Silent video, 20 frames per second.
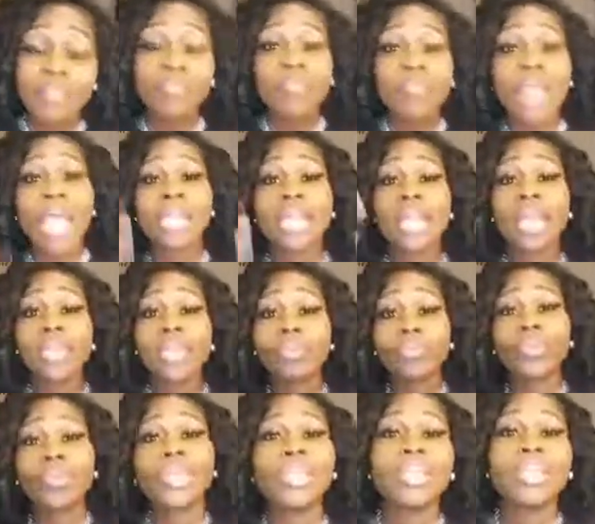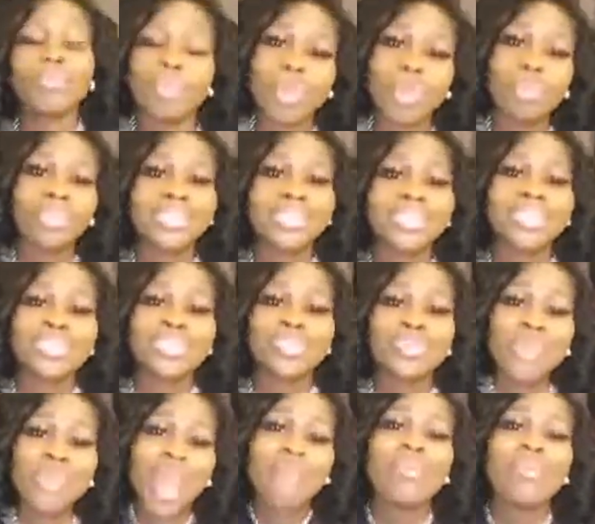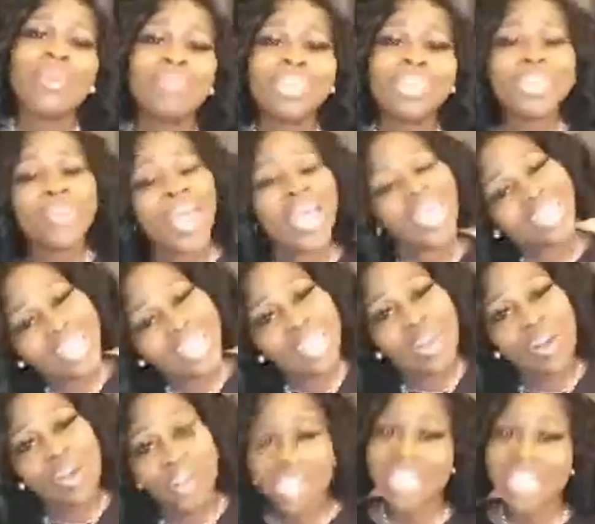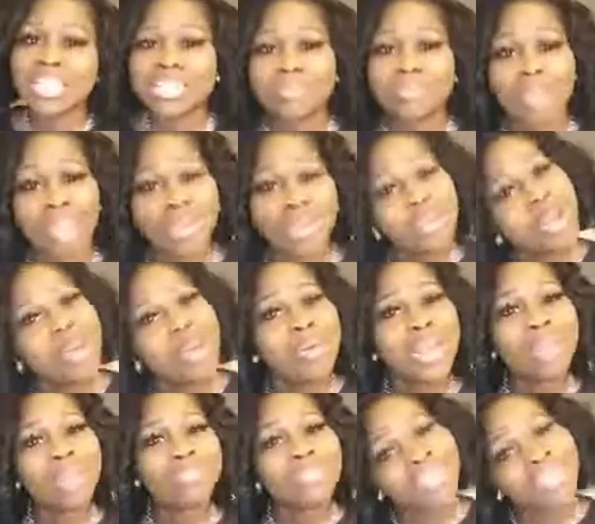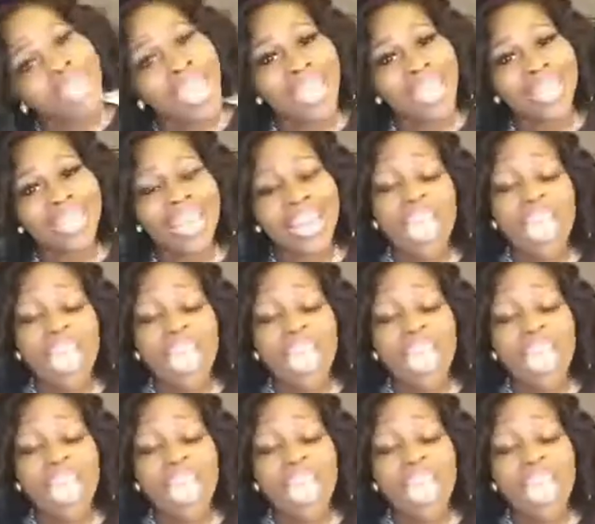like, really, we were just, we was trying to get our needs met. You know what I'm saying?